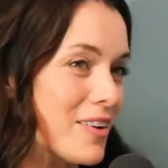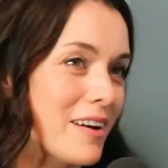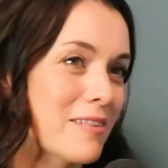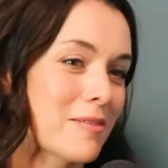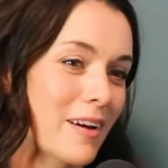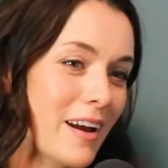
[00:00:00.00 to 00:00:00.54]

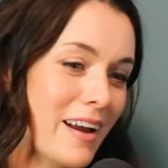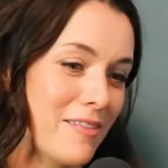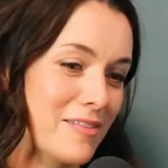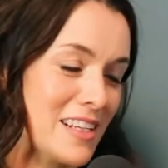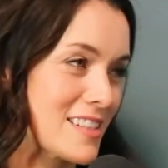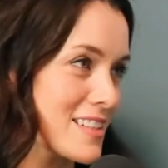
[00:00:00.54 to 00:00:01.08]
I
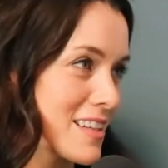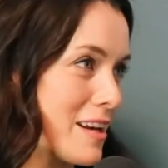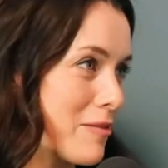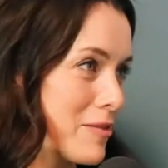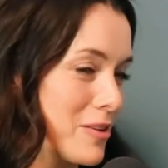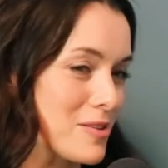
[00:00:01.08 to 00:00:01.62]
have nieces
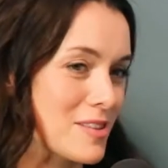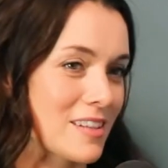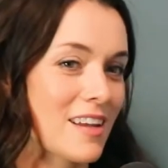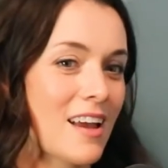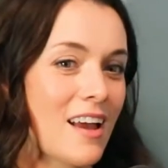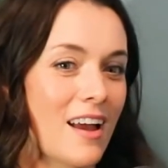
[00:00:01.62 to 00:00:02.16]
and nephews,
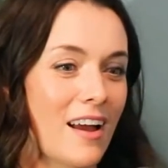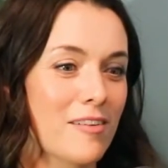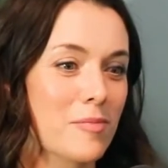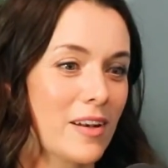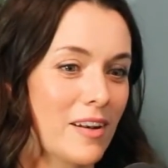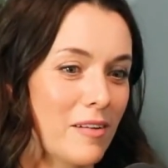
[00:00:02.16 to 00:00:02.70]
and
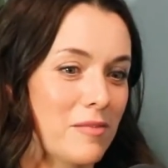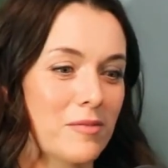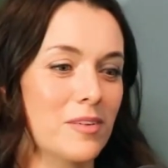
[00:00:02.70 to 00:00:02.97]
I've been,